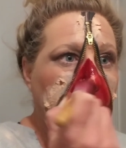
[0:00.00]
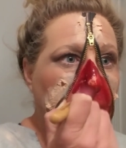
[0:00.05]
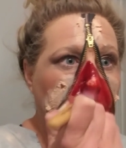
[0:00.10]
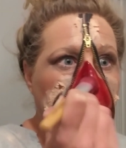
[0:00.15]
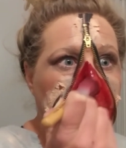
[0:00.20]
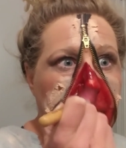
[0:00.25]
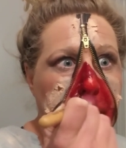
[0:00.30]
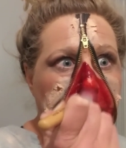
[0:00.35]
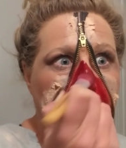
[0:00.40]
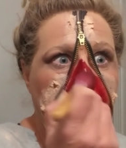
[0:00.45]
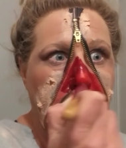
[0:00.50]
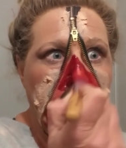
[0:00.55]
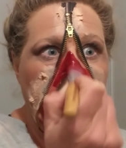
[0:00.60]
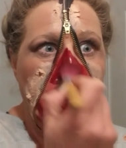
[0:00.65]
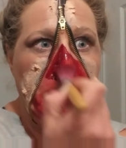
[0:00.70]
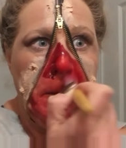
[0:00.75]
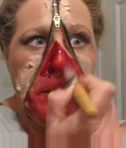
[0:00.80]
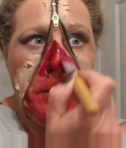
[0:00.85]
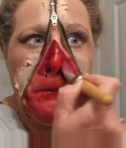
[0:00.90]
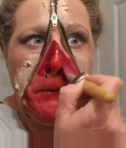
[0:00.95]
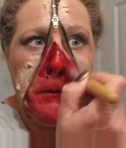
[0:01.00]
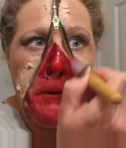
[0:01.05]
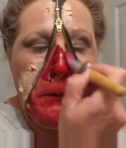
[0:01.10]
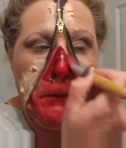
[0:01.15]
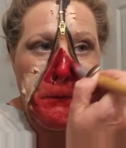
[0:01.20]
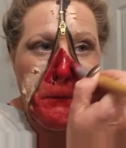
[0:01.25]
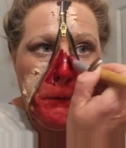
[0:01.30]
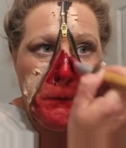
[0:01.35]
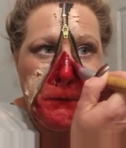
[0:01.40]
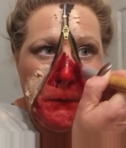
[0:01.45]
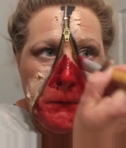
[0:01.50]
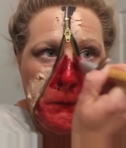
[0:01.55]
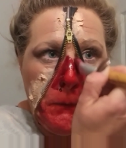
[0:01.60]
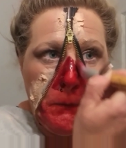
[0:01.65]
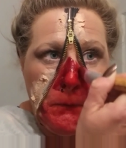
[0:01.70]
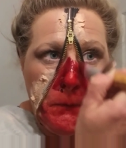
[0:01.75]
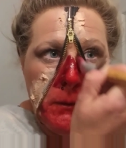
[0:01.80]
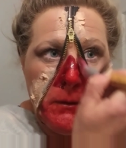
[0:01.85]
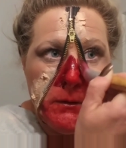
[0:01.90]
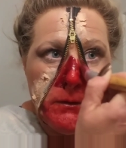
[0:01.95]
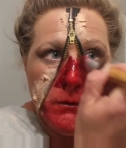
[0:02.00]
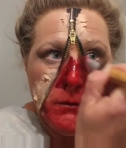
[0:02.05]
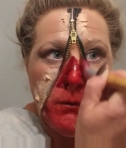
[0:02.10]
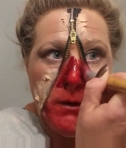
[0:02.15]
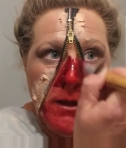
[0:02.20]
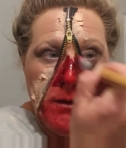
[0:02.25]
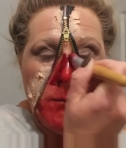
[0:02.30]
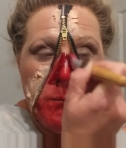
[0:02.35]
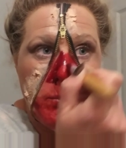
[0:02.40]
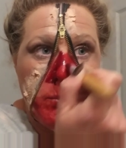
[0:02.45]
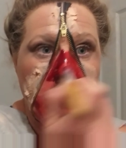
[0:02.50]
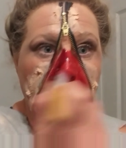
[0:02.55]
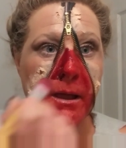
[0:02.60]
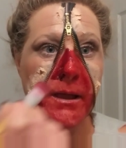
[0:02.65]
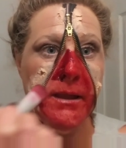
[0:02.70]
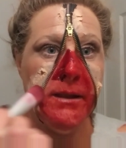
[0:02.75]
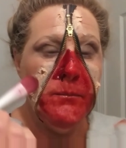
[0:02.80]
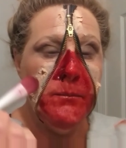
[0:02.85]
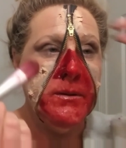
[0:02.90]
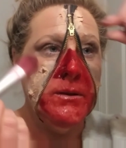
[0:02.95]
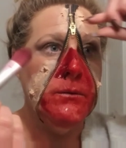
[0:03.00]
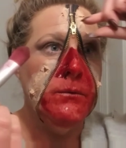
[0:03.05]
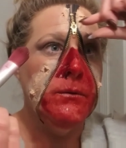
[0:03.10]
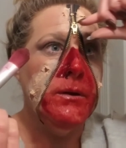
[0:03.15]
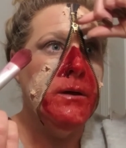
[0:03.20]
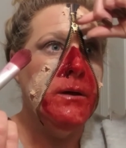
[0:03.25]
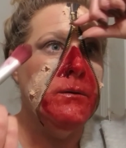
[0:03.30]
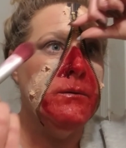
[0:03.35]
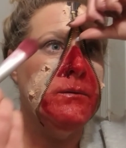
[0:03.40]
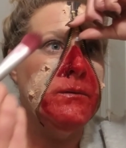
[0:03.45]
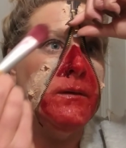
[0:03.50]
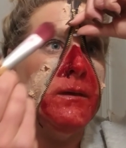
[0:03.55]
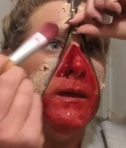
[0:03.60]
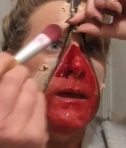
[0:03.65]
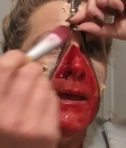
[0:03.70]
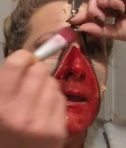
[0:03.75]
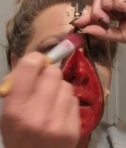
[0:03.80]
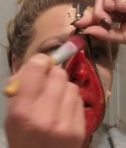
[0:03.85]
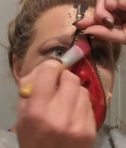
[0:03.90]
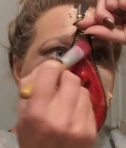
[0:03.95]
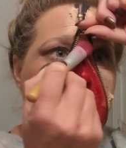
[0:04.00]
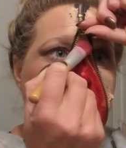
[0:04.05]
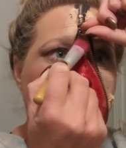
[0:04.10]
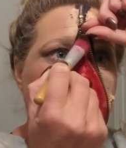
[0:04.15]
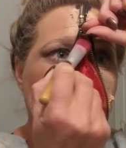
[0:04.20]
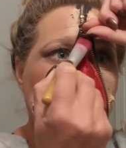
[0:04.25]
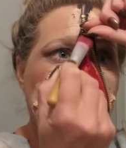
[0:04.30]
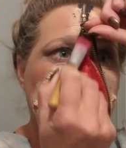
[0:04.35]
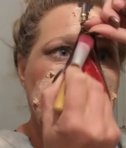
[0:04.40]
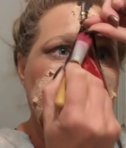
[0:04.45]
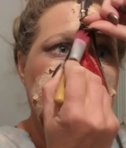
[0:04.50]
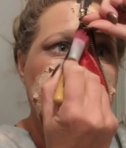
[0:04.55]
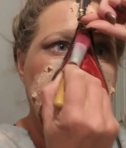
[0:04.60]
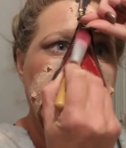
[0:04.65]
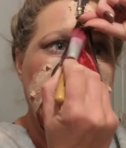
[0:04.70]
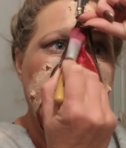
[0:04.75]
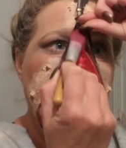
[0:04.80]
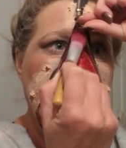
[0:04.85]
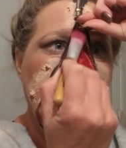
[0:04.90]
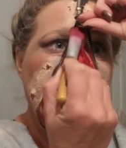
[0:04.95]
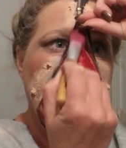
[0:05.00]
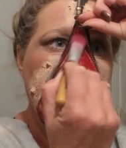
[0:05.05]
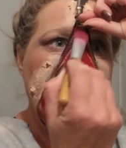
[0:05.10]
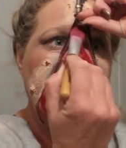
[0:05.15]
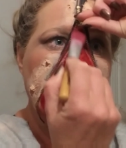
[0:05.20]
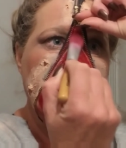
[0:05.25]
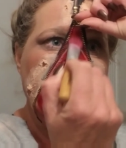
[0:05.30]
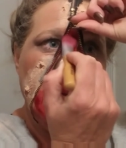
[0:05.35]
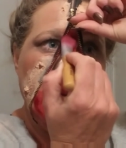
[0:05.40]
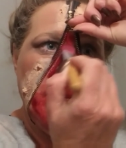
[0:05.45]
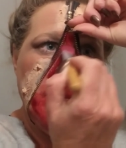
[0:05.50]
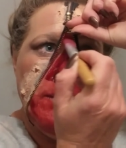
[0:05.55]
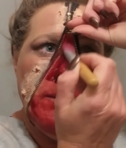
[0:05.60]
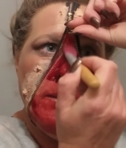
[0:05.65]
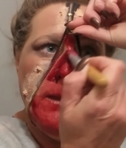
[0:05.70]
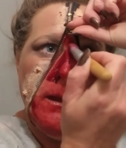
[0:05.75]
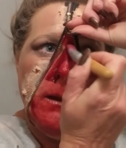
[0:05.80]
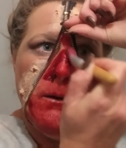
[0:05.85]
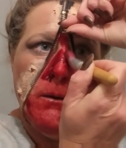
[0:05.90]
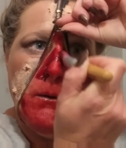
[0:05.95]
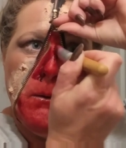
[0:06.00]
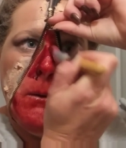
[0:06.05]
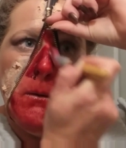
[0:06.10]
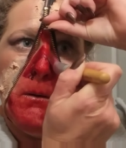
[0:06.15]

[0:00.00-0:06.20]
You know, up in your nose too. You're going to have blood up in your nose. You just want to lift that up and get it up in there.